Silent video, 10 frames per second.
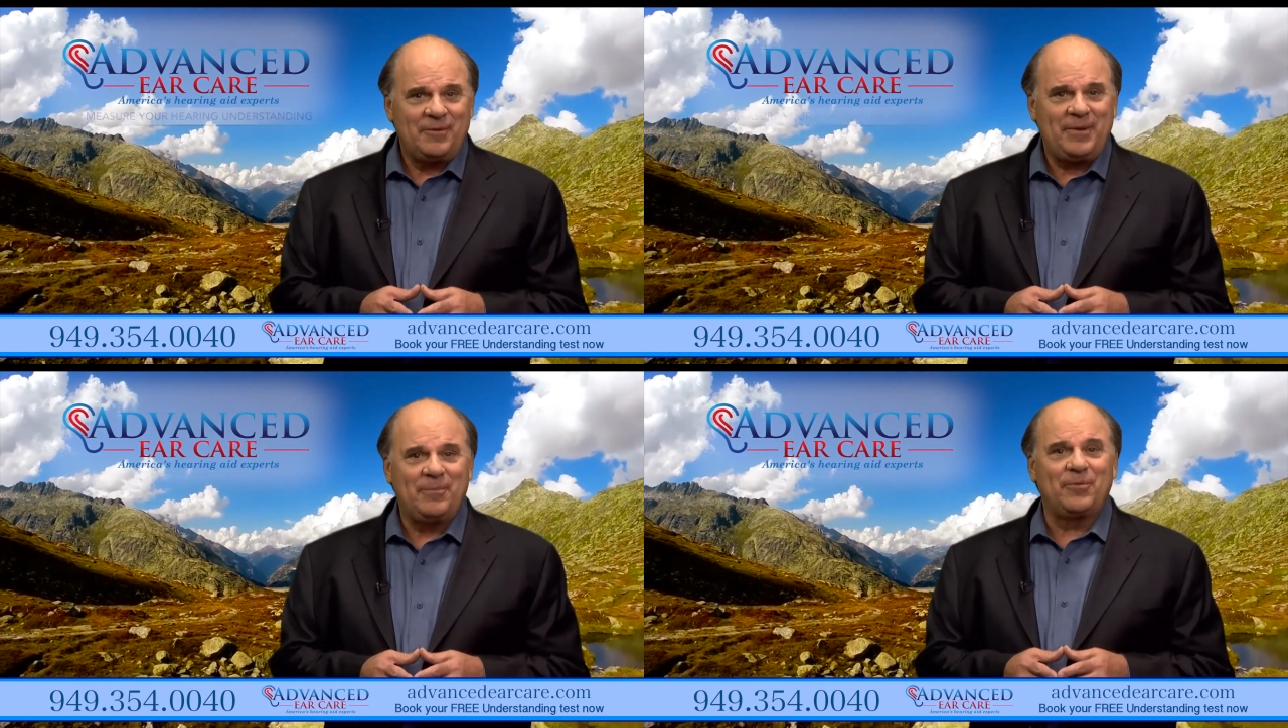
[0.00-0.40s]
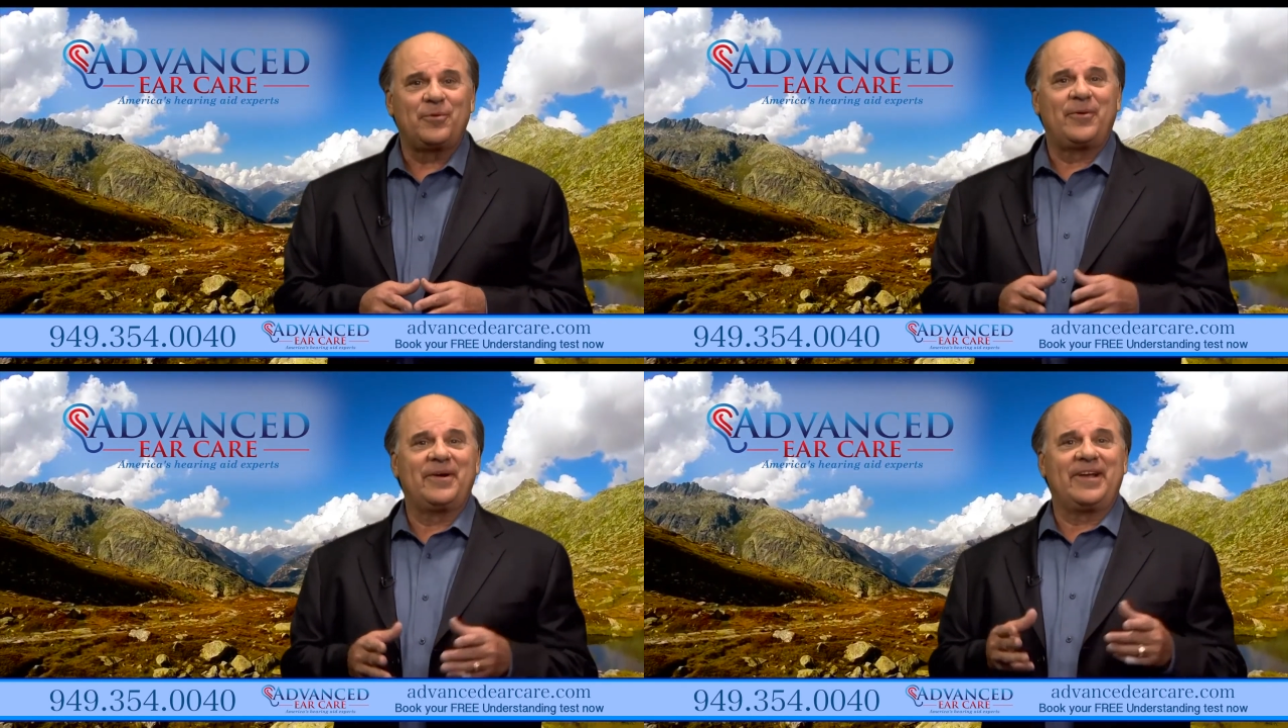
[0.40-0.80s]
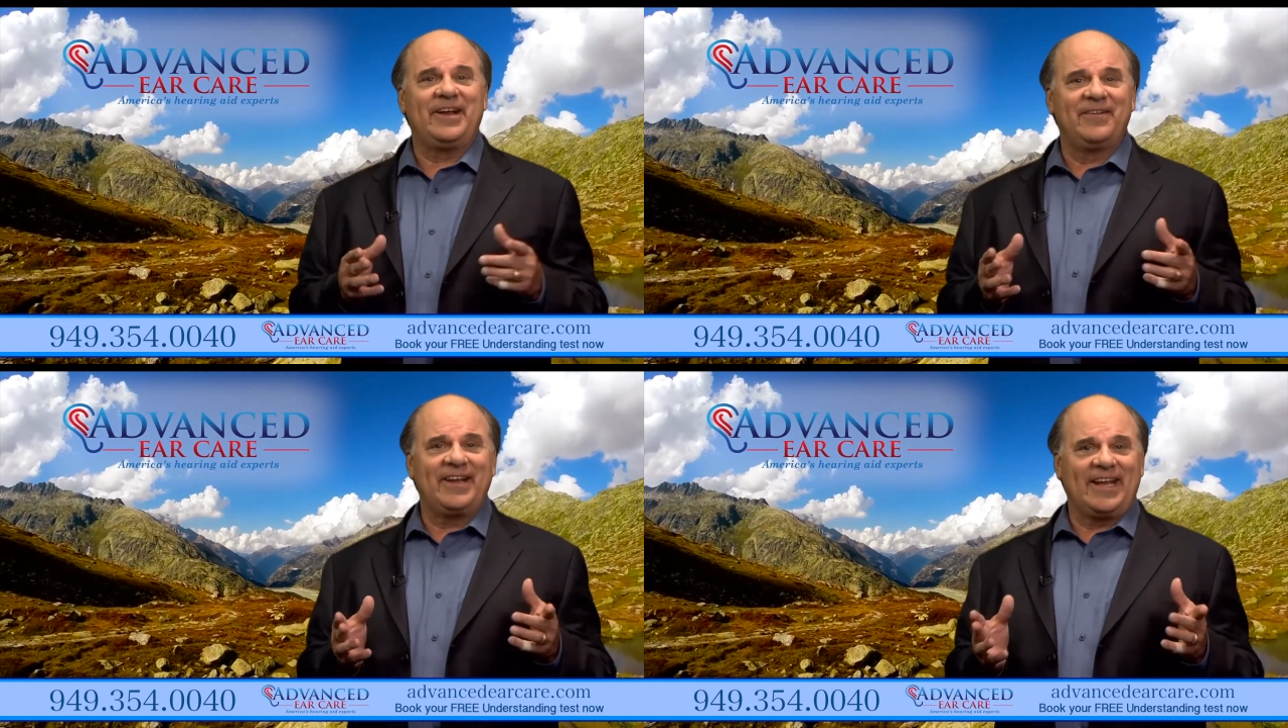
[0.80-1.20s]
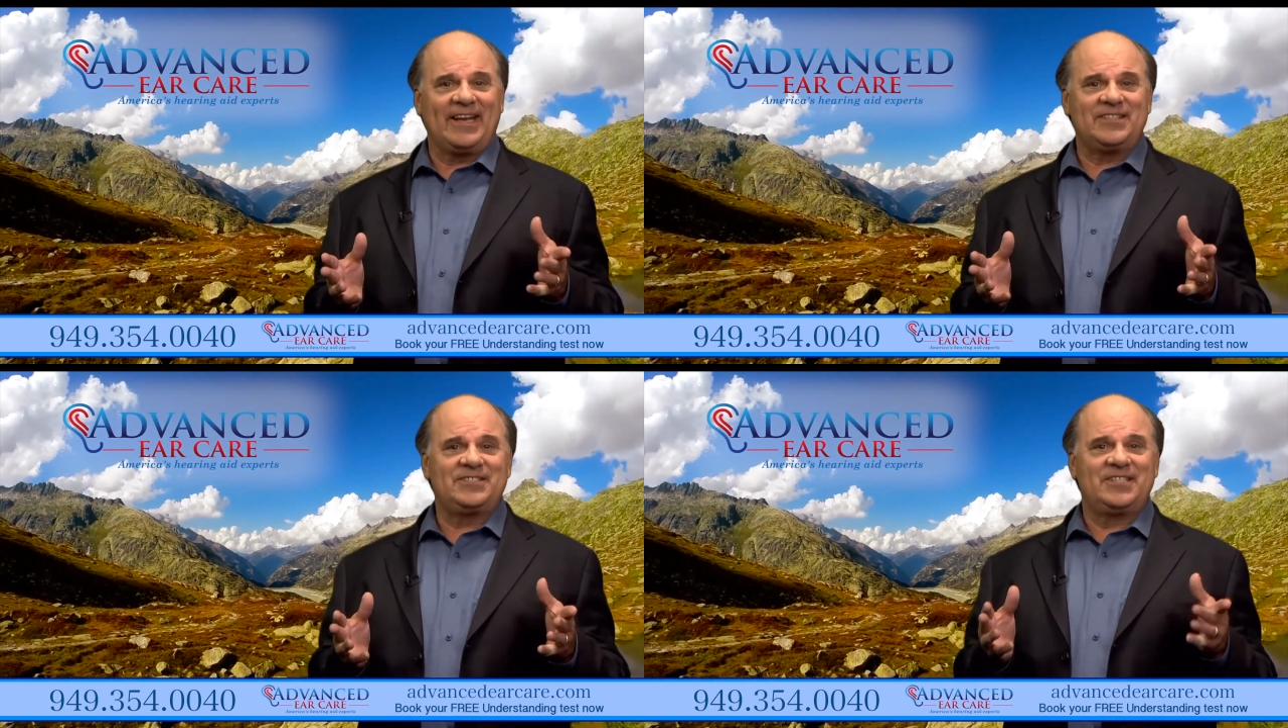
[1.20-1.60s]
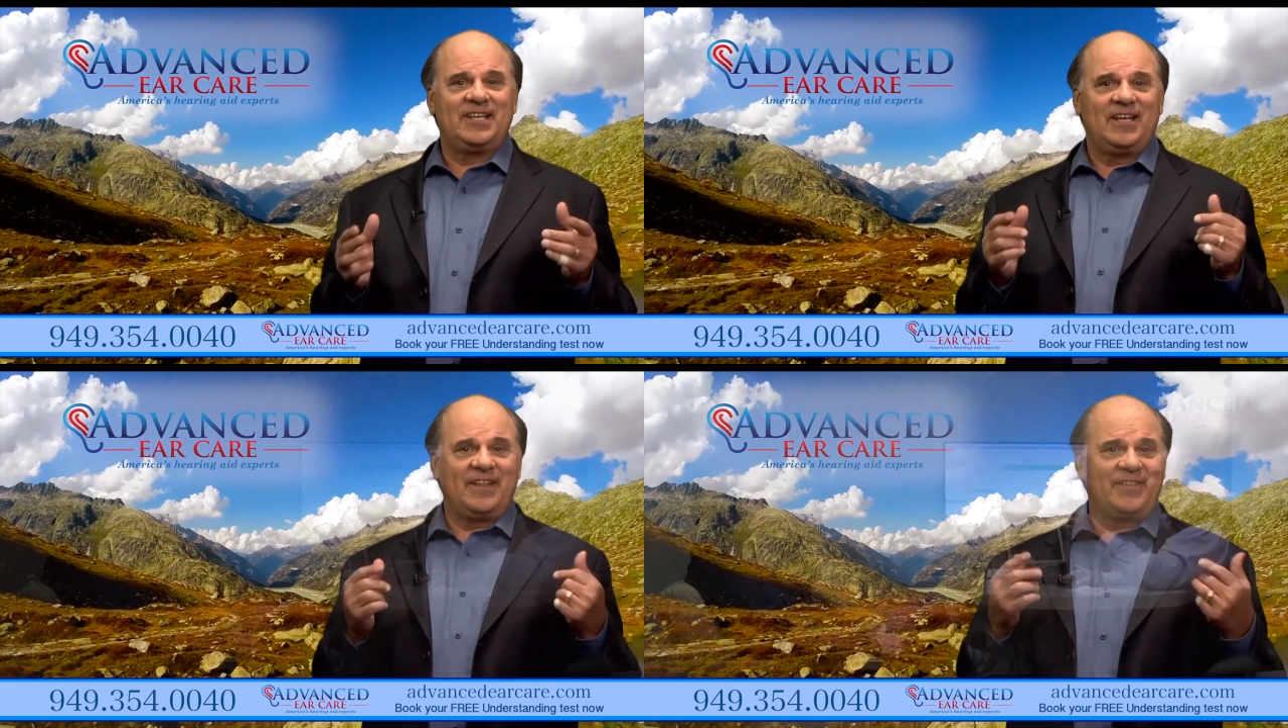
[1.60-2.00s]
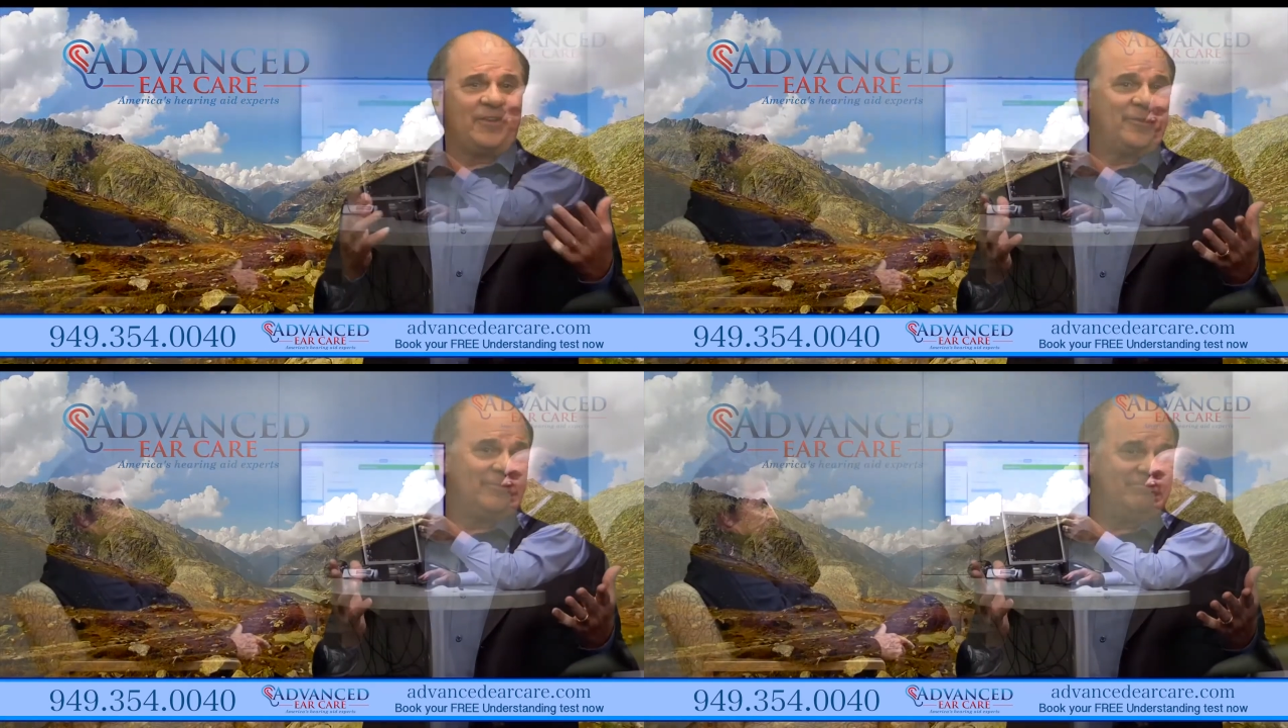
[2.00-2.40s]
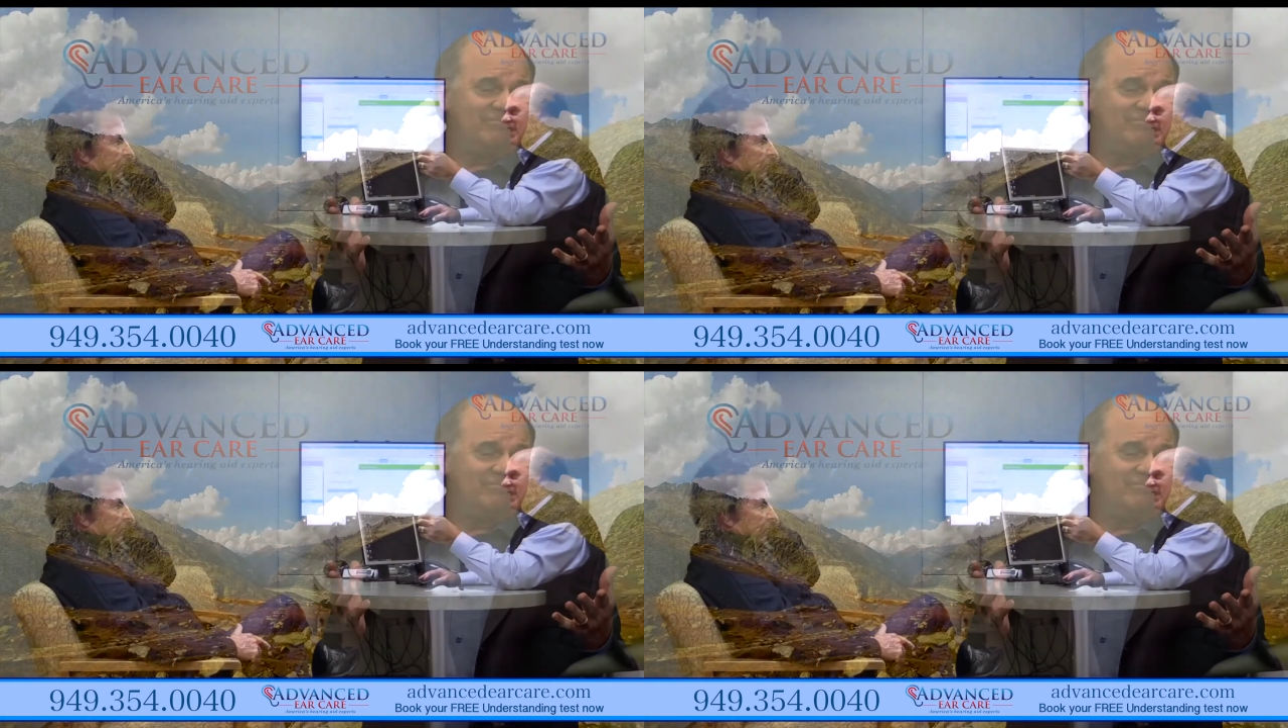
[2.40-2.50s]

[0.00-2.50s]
People are wearing hearing aids that are